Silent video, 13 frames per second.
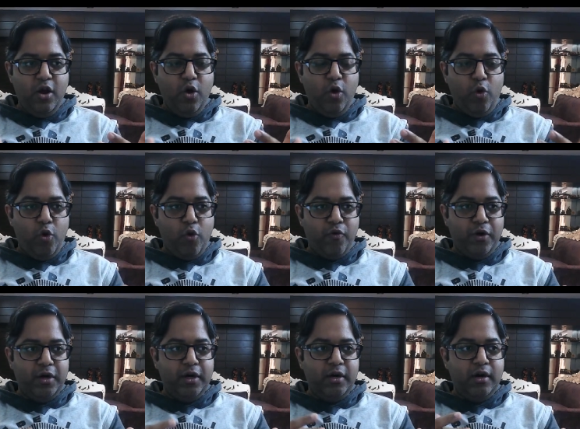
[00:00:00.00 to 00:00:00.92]

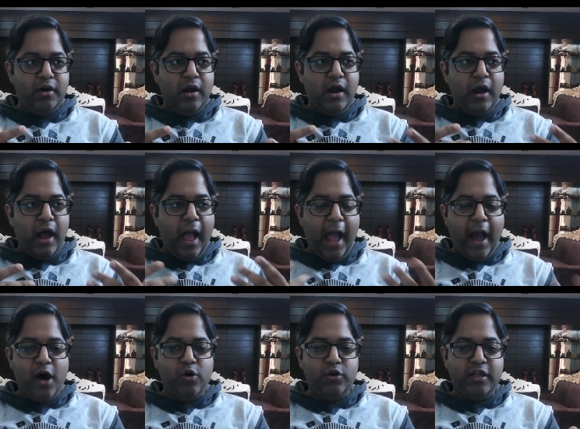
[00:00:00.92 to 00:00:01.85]
over
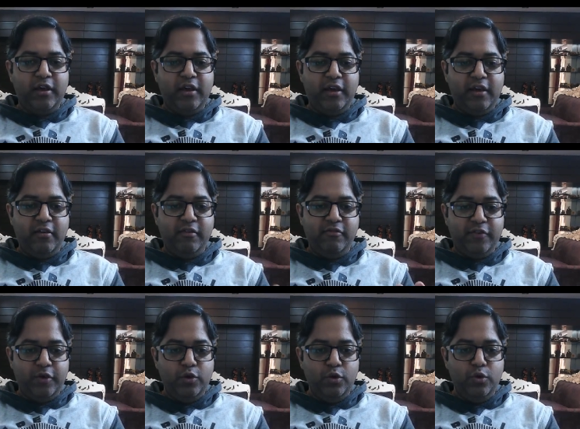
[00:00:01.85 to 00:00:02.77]
how they
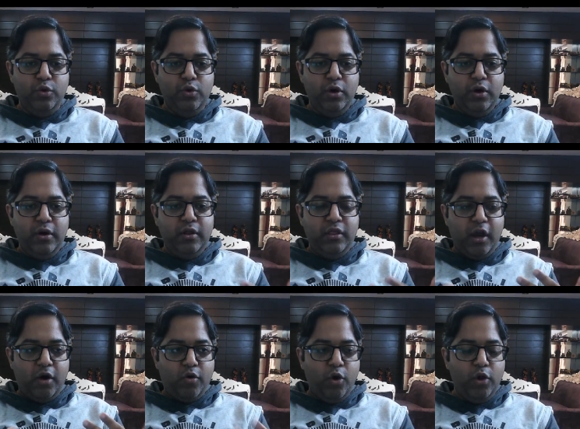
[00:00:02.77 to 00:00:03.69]
view
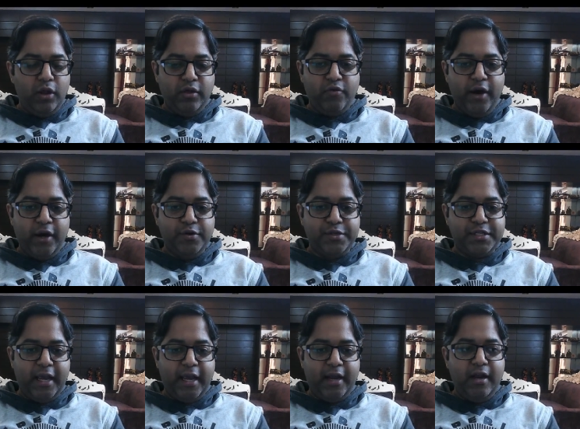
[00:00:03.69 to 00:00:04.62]
their role in the Great
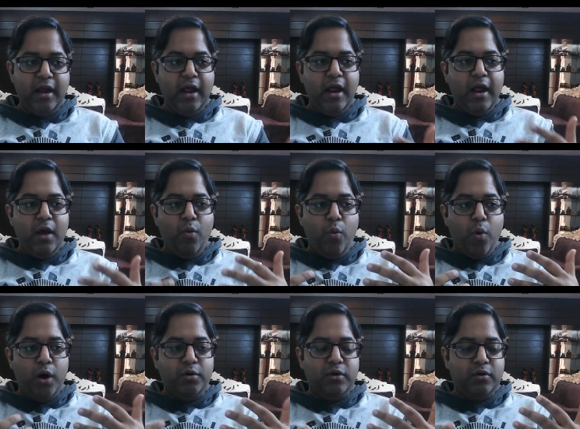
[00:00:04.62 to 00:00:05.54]
Crusade,
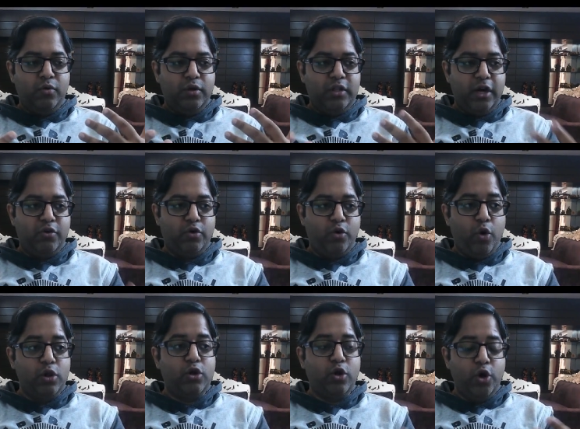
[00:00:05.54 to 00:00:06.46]
what their
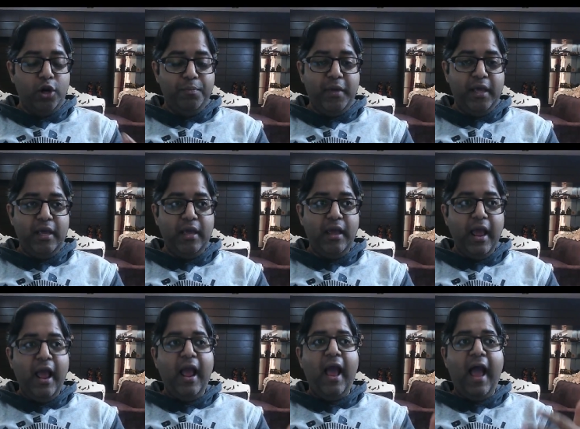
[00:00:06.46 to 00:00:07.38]
role could be
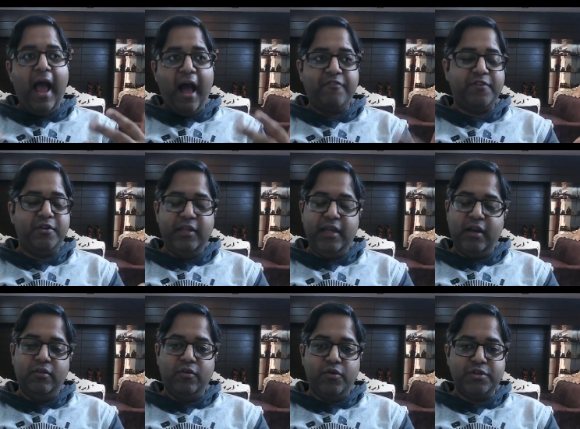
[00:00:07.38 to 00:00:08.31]
after the end
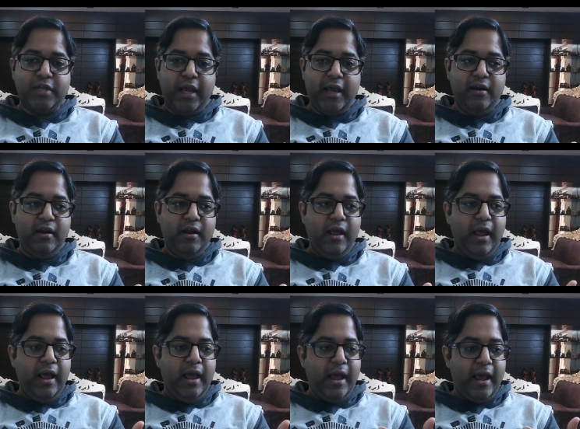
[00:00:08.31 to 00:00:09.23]
of the Crusade,
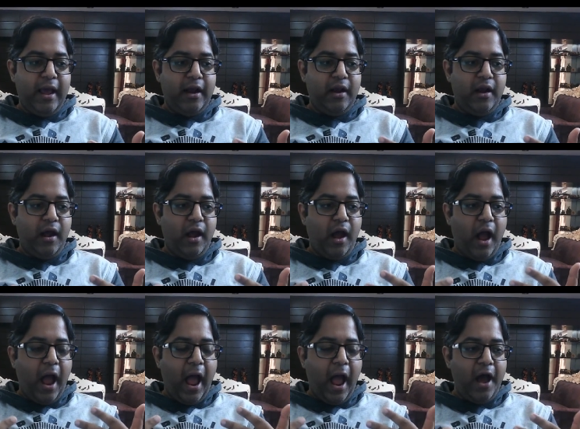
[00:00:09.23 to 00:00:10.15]
and
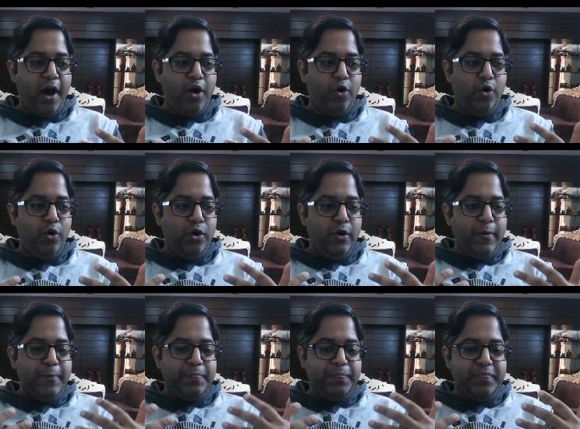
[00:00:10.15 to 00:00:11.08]
how
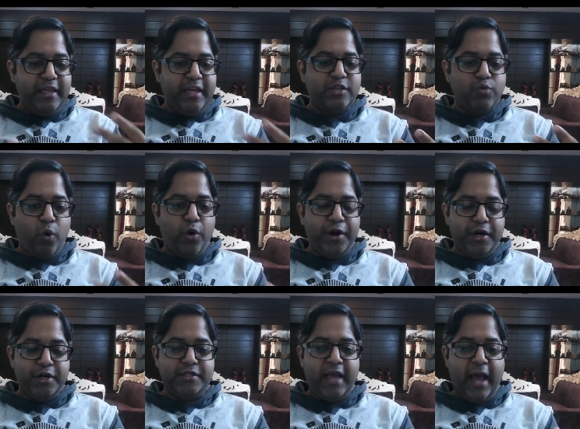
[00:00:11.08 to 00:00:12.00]
these
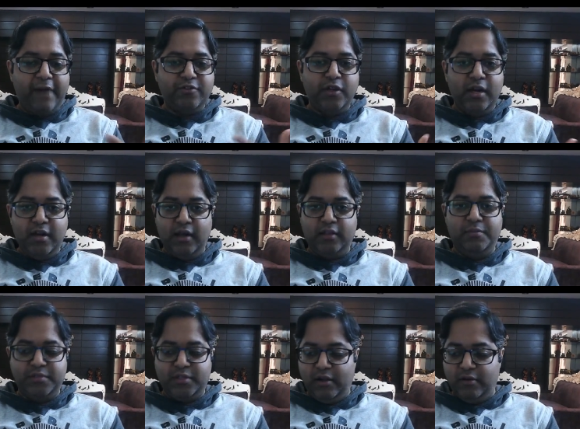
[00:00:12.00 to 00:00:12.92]
warriors have to conduct
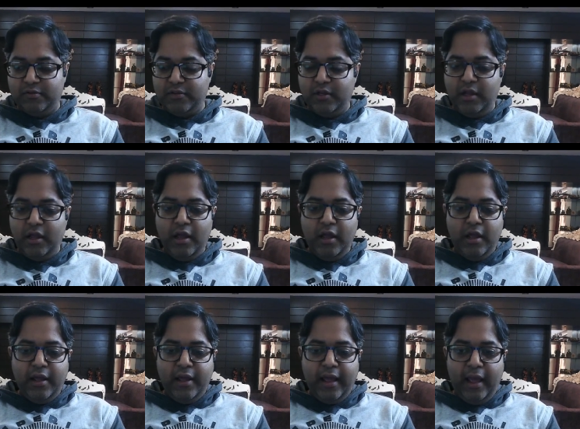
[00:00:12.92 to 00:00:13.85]
themselves.
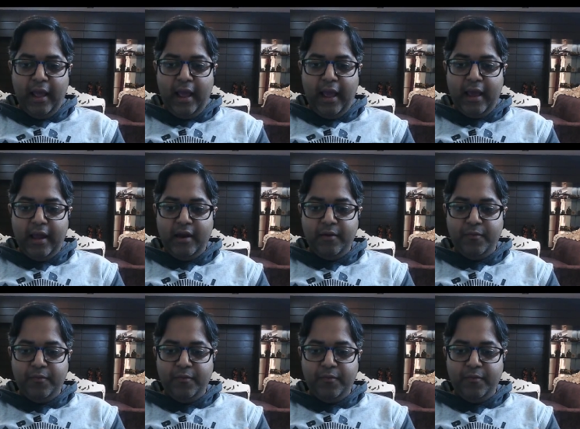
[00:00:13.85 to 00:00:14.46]
And